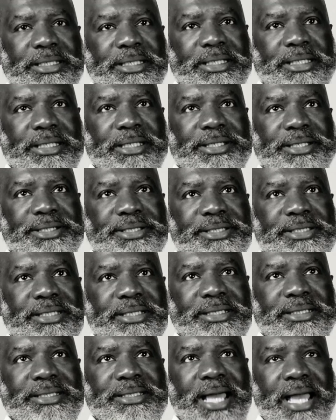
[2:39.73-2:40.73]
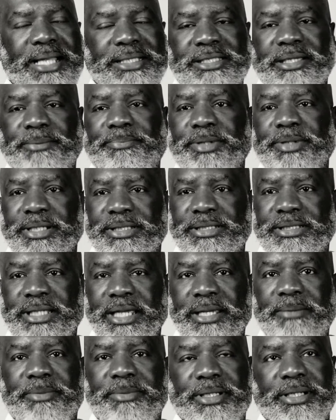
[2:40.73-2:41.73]
is not simply a
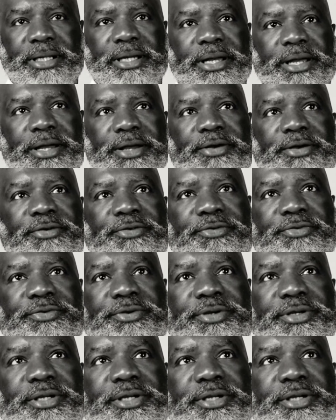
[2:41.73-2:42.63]
statement of